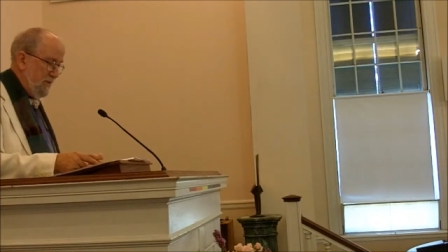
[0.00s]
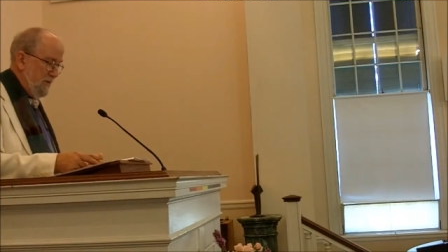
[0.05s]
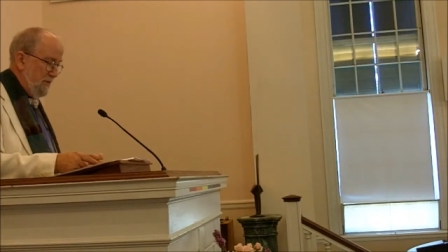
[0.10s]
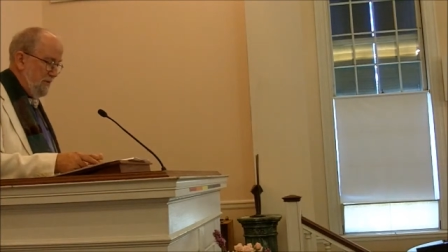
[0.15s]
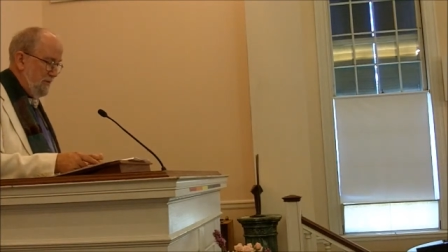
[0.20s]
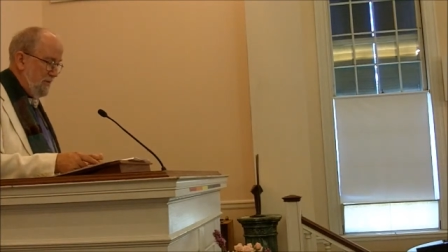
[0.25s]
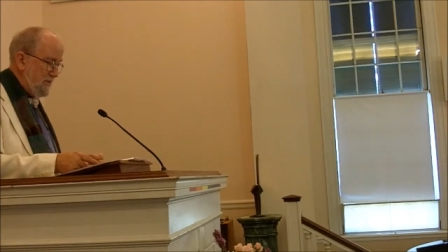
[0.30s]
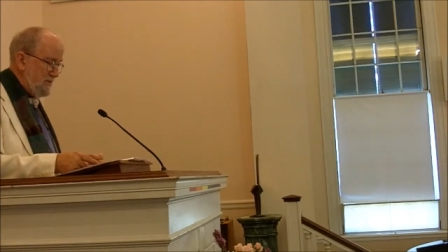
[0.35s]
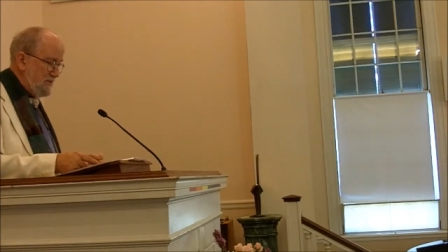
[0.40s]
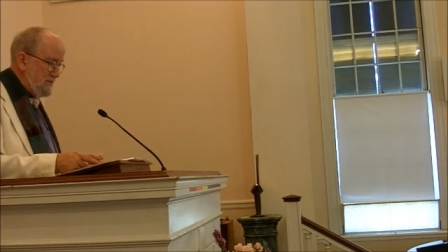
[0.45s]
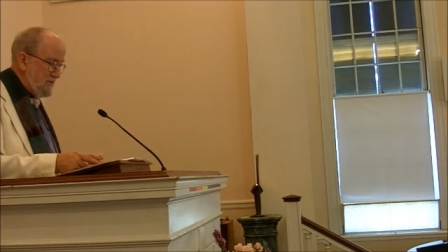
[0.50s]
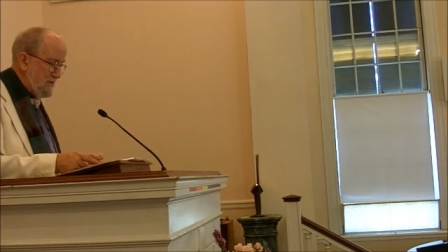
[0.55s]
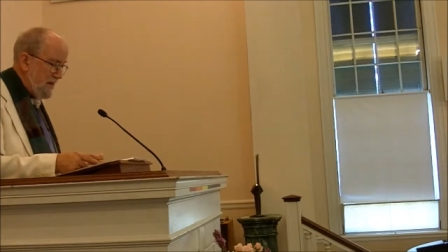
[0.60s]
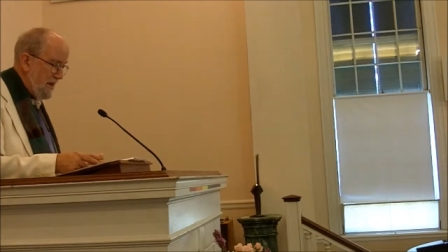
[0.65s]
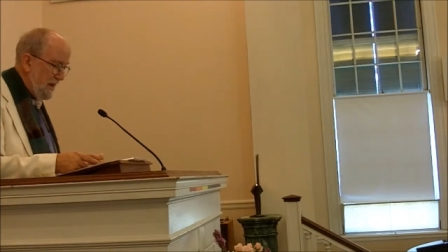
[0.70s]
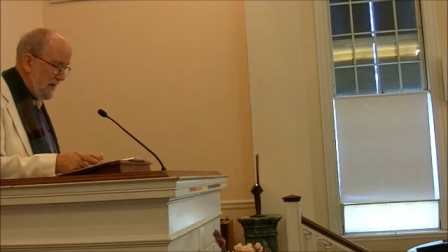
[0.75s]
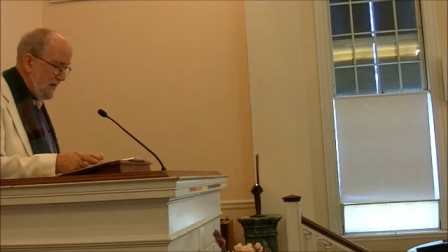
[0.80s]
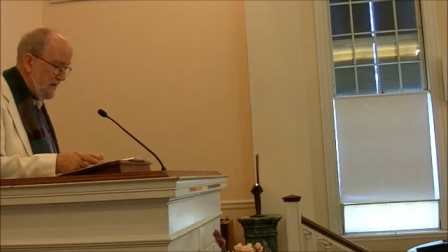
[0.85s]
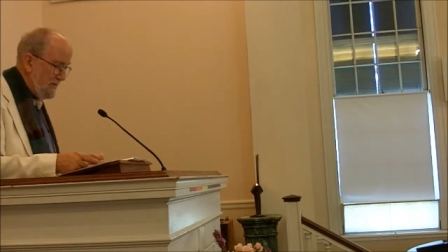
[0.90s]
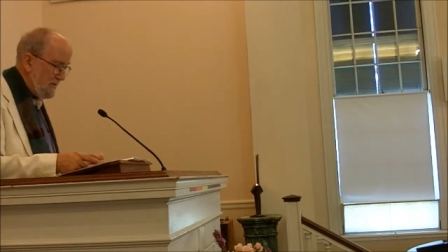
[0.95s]
means
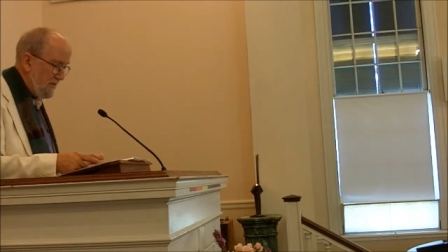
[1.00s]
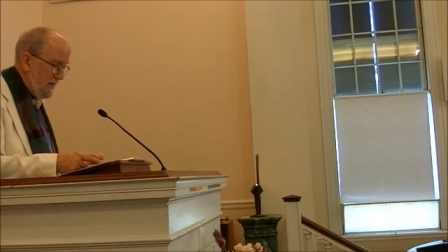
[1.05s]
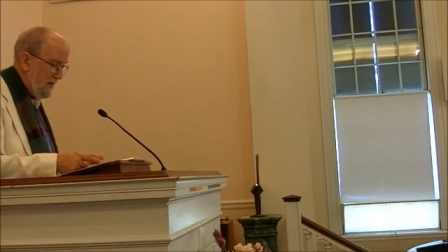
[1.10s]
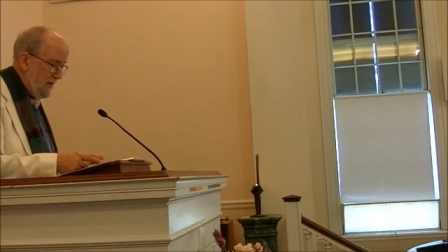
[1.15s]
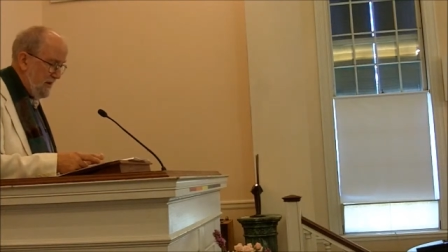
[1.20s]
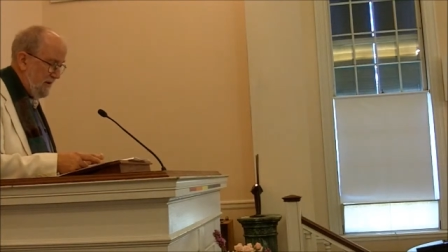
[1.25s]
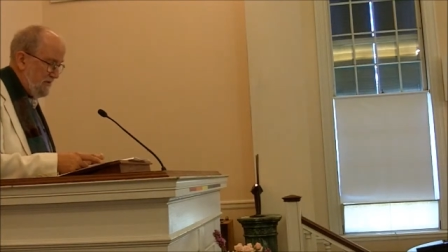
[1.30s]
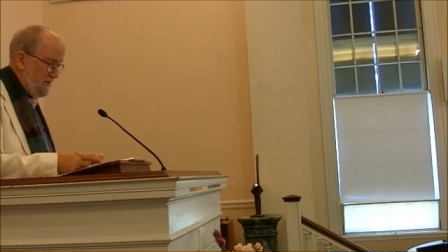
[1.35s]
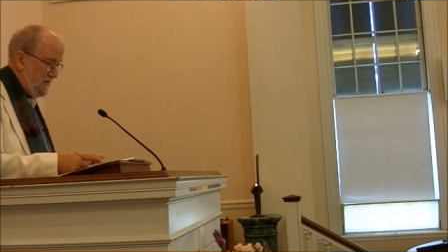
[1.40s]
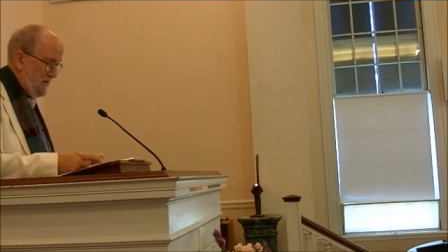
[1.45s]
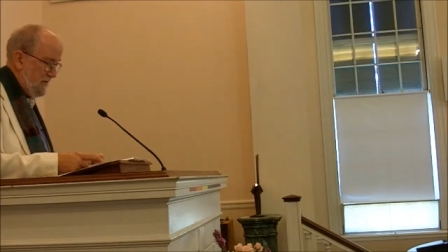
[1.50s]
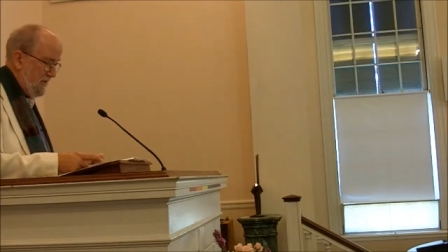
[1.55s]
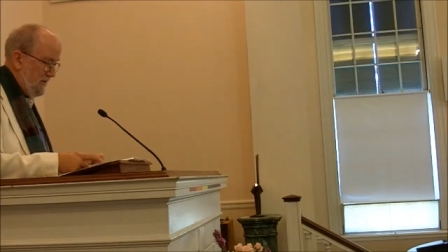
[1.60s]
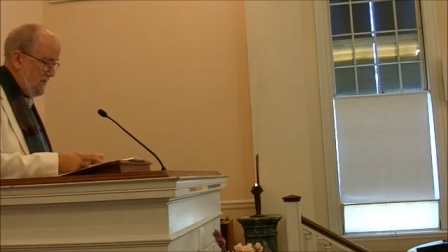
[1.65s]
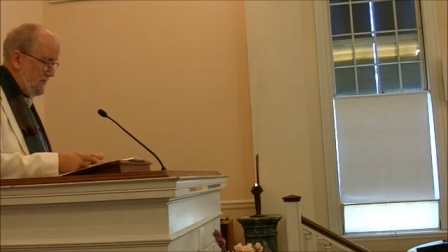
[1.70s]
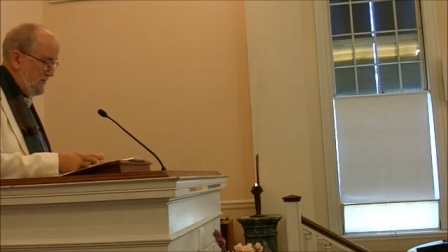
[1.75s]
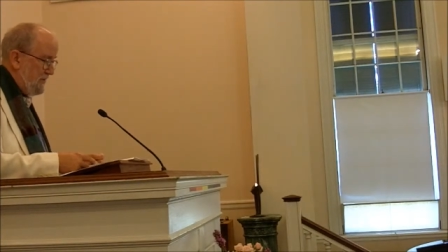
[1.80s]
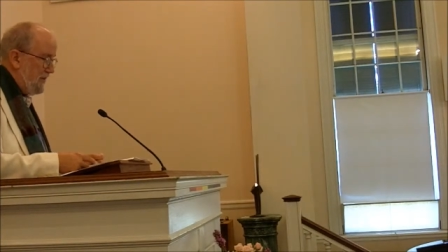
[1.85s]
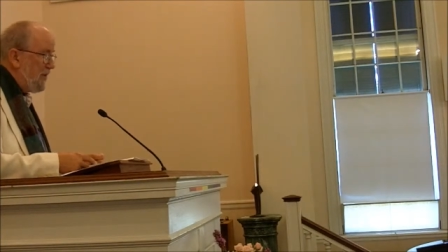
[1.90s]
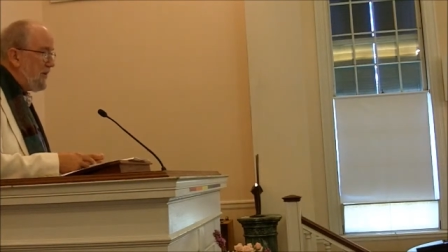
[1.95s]
challenging
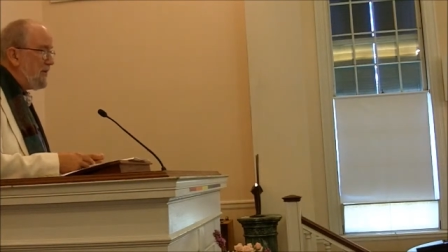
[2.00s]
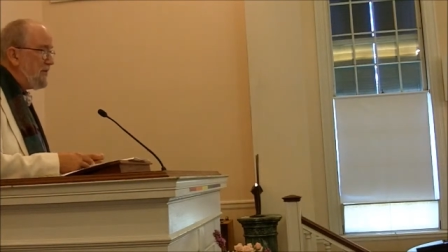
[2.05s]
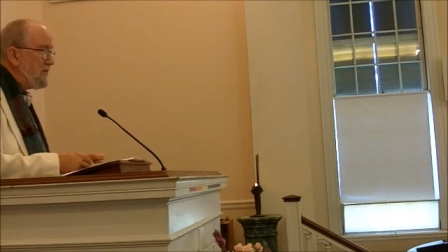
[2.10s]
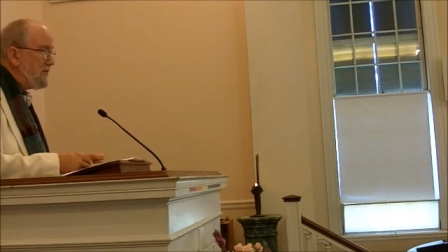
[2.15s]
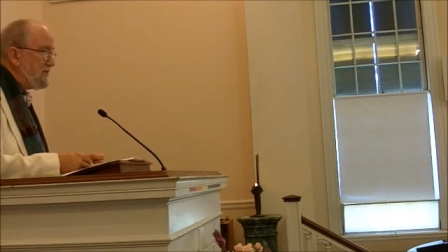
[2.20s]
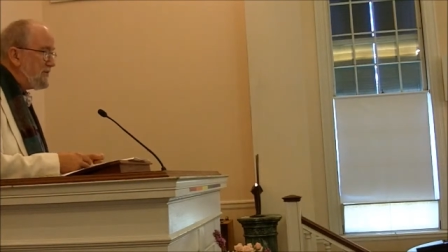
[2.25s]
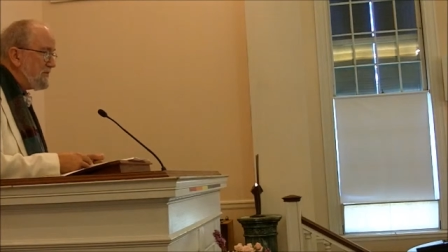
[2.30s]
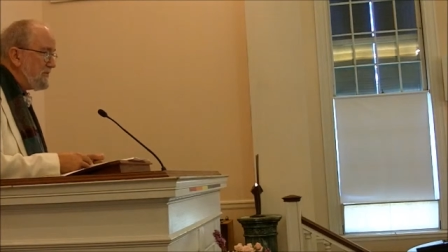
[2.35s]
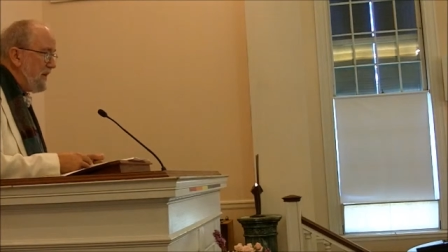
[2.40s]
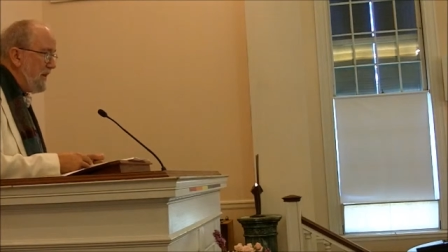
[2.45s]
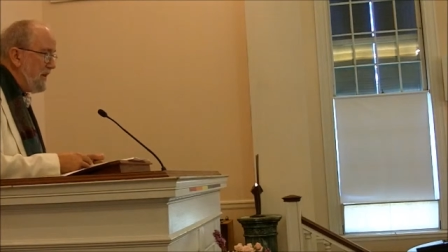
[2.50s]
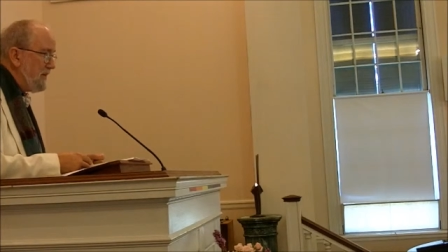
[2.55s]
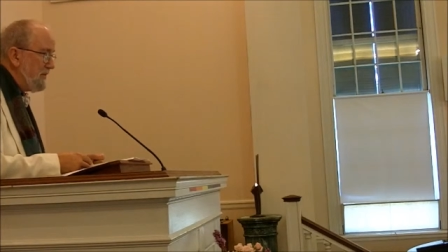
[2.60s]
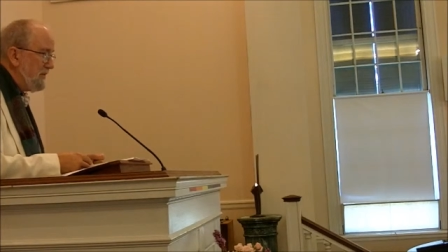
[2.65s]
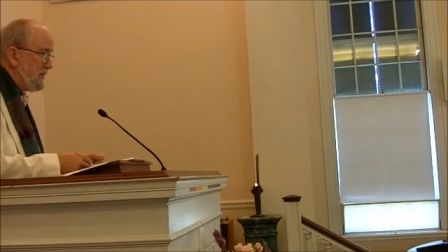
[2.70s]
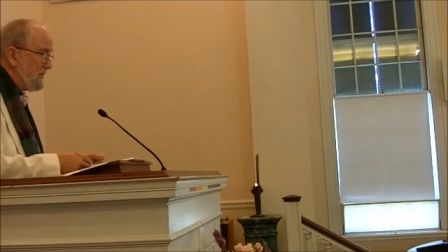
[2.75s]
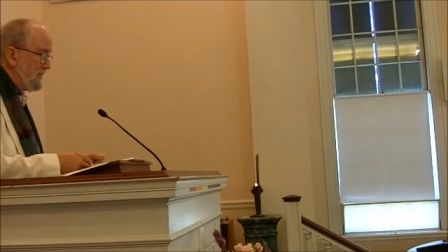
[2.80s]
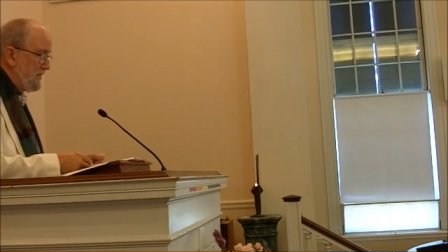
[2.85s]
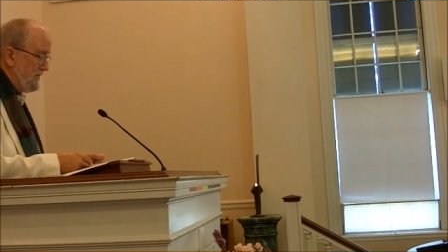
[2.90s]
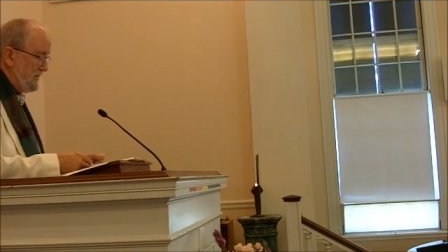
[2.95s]
ourselves to understand this